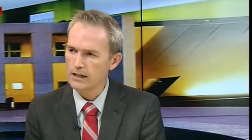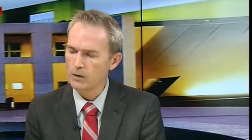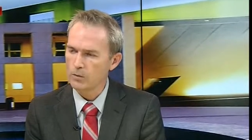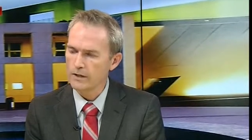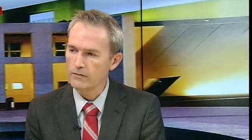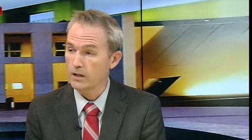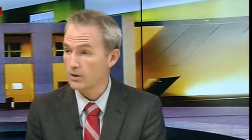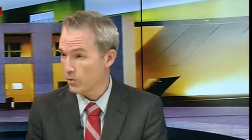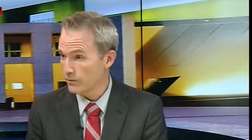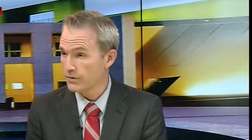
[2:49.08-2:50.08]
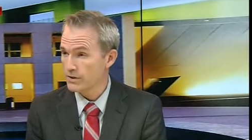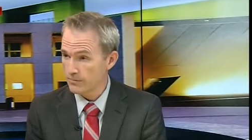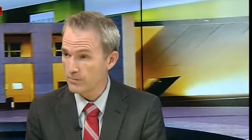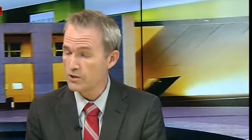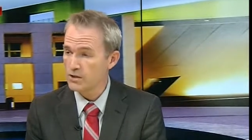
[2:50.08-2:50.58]
We've called for
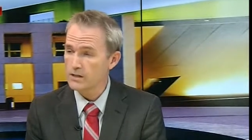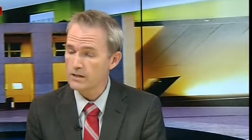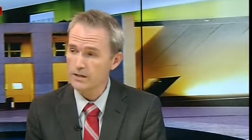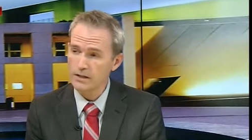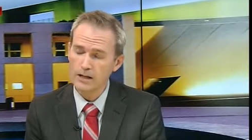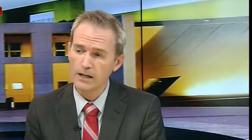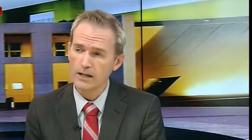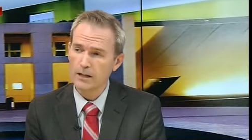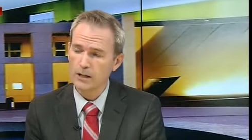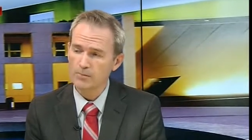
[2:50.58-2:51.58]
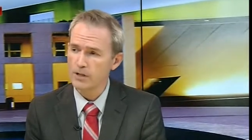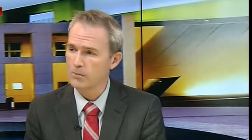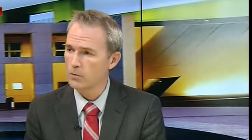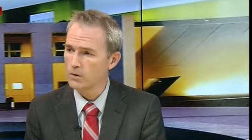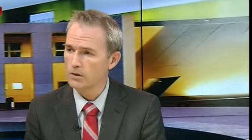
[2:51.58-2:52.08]
submissions, and
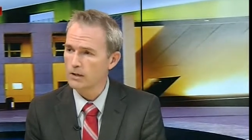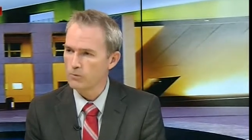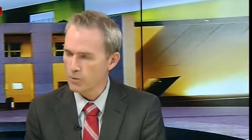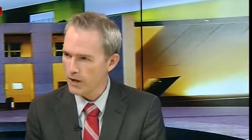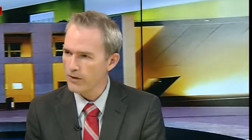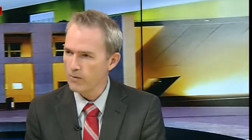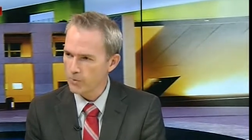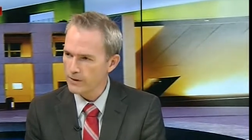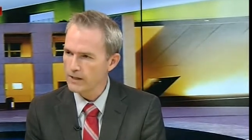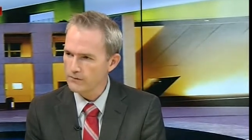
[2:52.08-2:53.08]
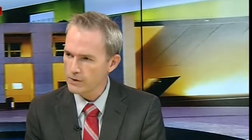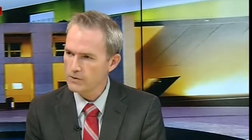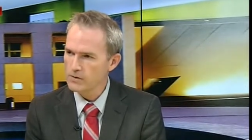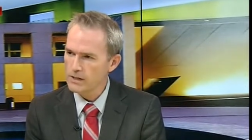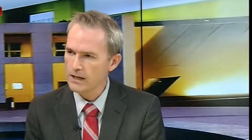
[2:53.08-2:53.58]
people will no doubt put their
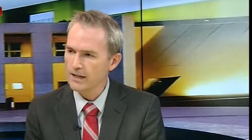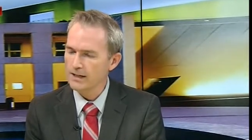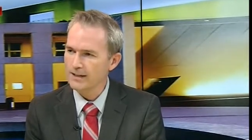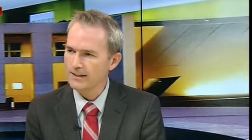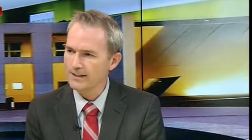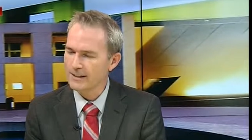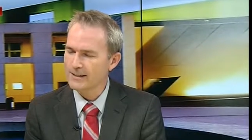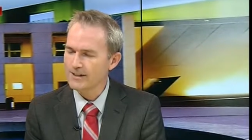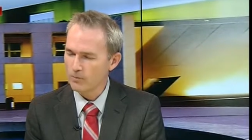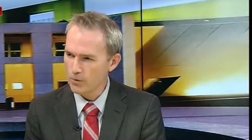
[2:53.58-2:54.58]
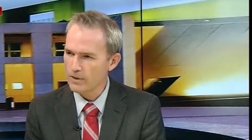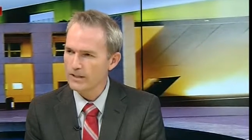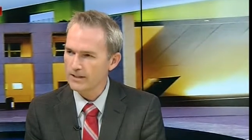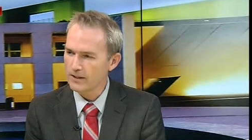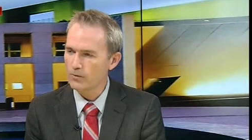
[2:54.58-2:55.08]
views, and we'll
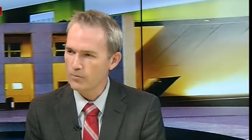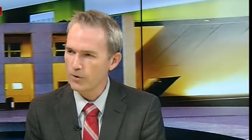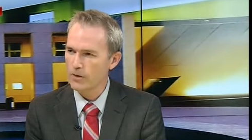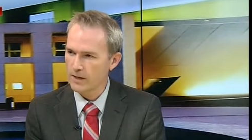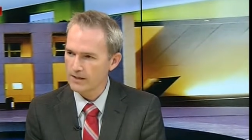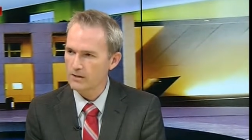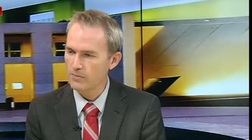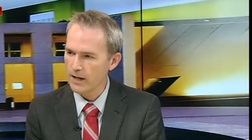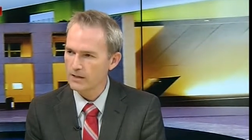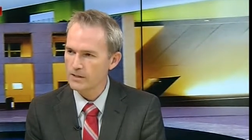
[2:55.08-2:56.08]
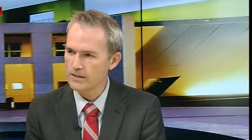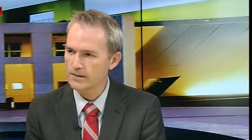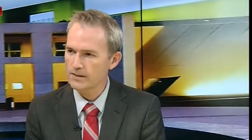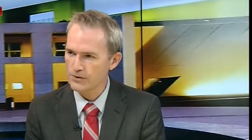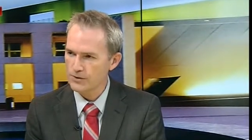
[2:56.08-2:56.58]
be reporting back to the Parliament
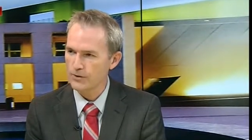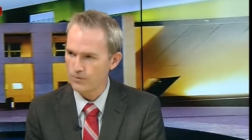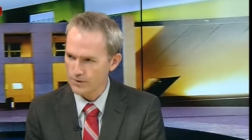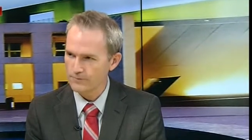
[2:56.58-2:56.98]
in due course.